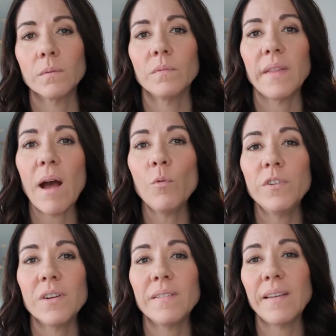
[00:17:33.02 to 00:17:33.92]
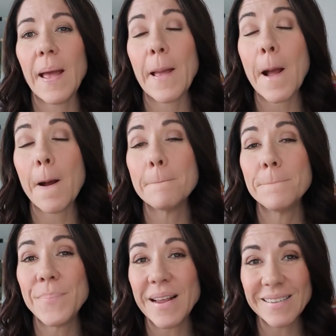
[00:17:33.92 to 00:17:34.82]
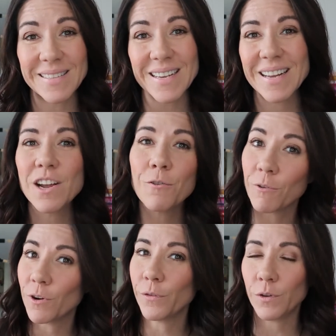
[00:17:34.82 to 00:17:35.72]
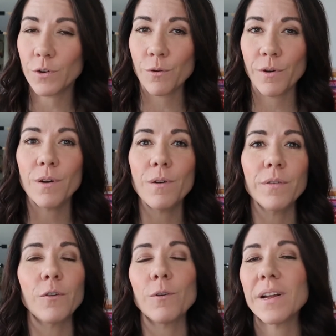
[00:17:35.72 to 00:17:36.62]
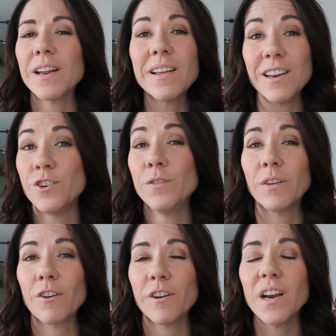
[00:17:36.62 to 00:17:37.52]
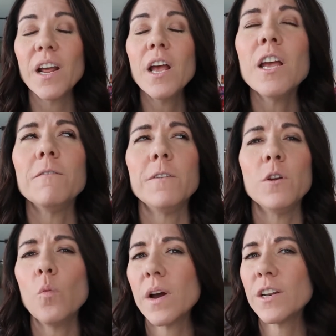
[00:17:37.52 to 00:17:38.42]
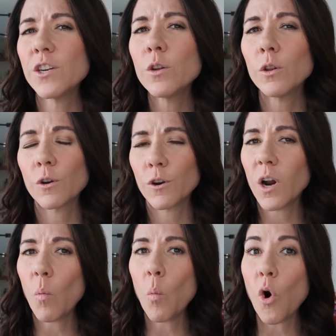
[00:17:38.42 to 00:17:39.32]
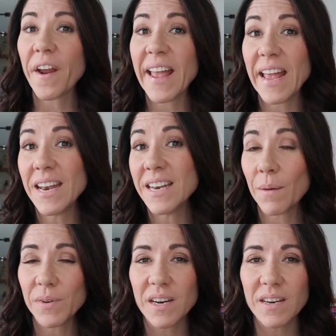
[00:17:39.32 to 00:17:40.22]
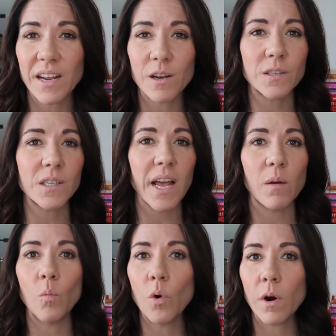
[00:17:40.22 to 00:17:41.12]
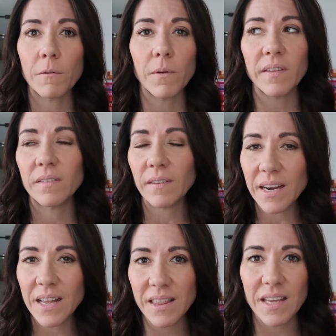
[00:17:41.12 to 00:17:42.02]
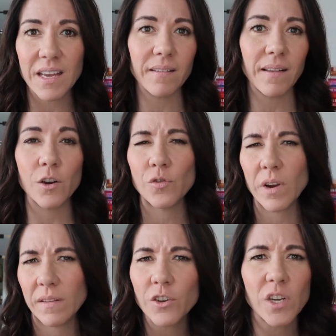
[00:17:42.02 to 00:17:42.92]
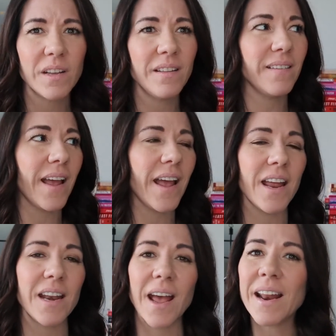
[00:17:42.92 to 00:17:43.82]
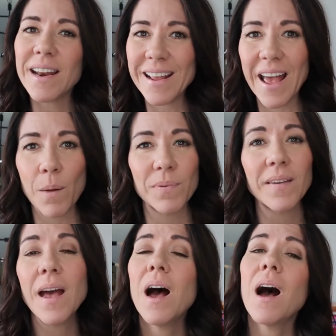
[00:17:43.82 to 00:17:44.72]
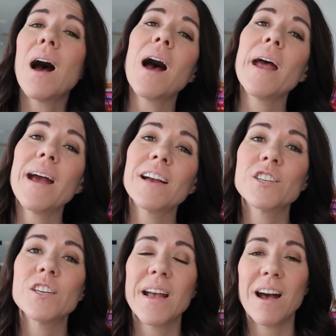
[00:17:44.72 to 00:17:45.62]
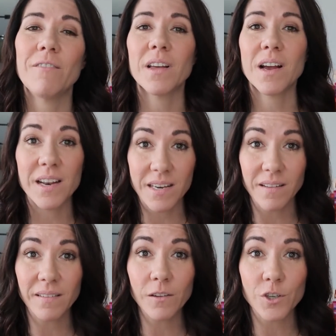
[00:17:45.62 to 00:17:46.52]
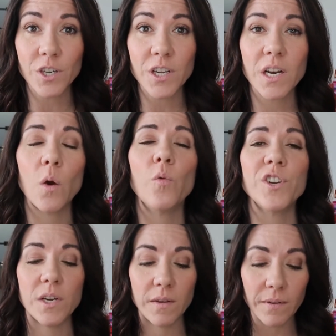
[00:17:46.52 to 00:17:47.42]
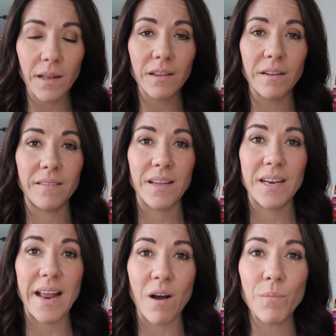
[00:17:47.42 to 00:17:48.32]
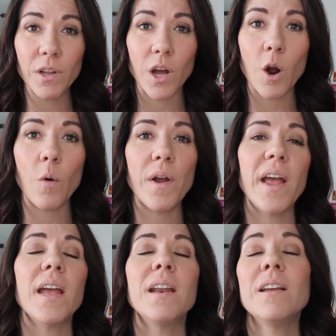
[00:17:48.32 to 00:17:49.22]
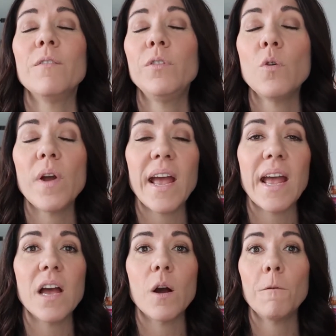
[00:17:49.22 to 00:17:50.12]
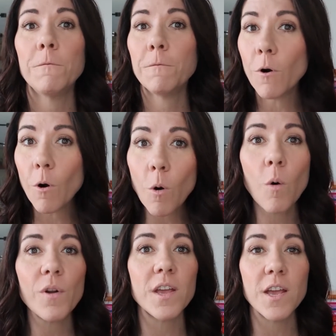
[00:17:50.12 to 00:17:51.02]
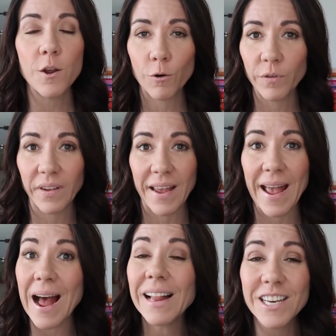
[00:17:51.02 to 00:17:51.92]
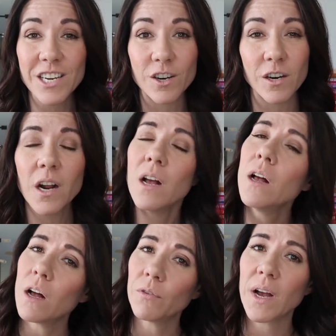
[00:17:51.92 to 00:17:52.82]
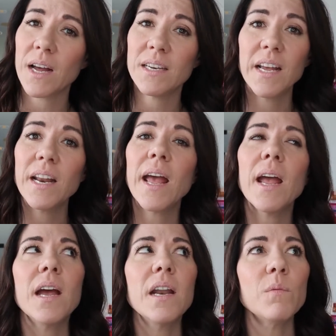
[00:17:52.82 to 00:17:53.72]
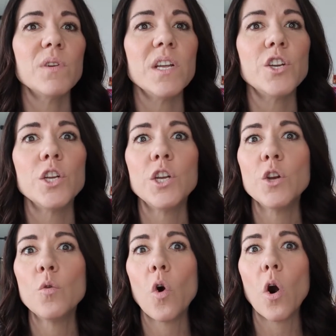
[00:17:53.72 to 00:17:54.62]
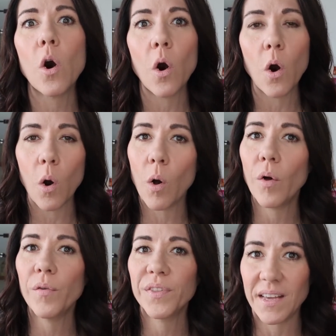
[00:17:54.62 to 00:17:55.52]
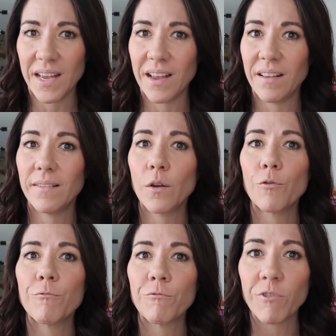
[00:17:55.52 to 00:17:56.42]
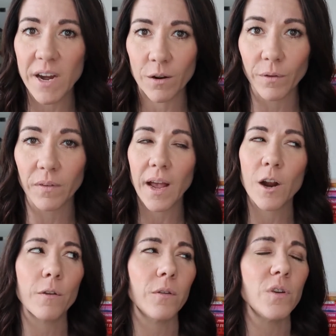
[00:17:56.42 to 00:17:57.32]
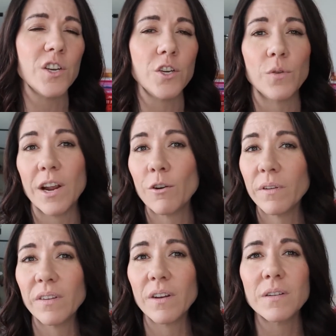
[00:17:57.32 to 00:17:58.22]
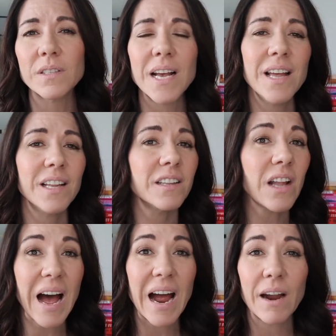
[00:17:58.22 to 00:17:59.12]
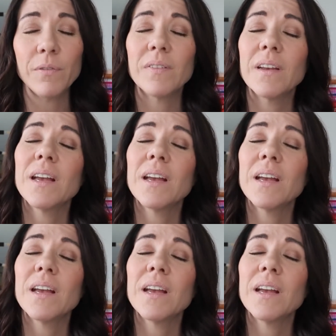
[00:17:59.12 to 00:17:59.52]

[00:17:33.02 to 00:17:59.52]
That was just a basic Reels tutorial, so it can get you started. If you want to learn more in-depth details and more exciting things and transitions and editing apps, I actually have the content solution, which is listed down below. It gives you a full year's calendar of content, and I'm teaching you all things Reels. I also teach you carousels, lives,